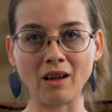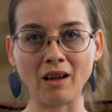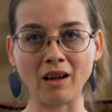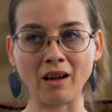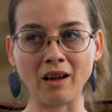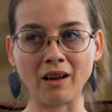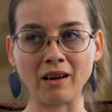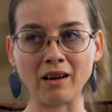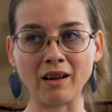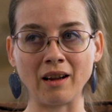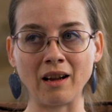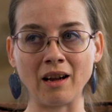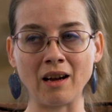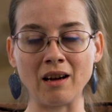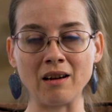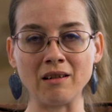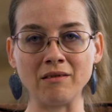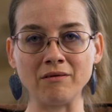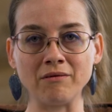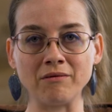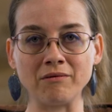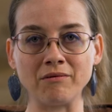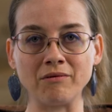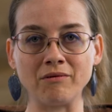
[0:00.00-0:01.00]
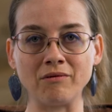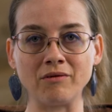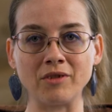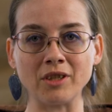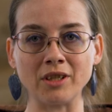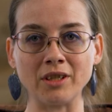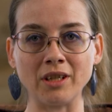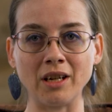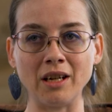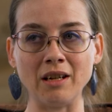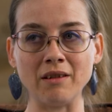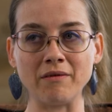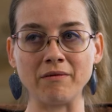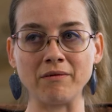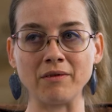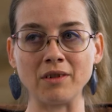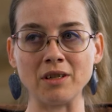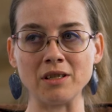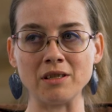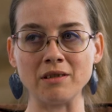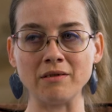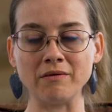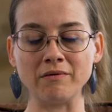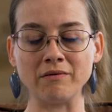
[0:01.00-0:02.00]
and have the life
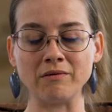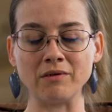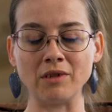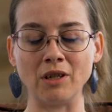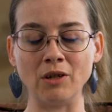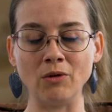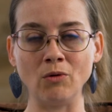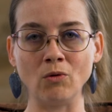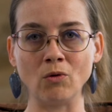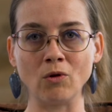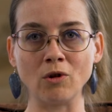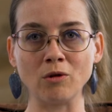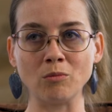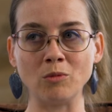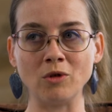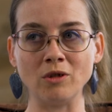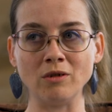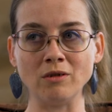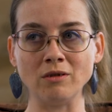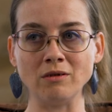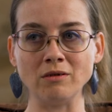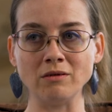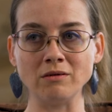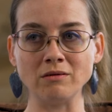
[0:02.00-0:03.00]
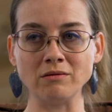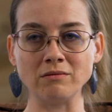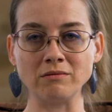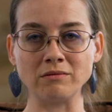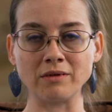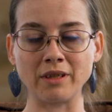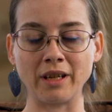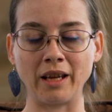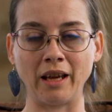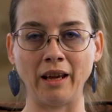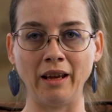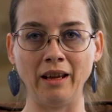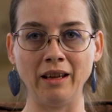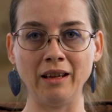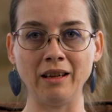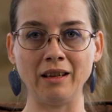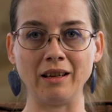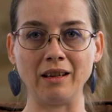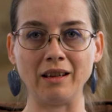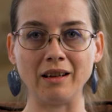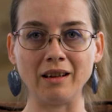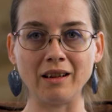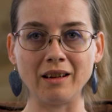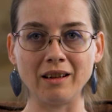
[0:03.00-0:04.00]
of a normal
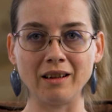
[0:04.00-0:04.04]
kid,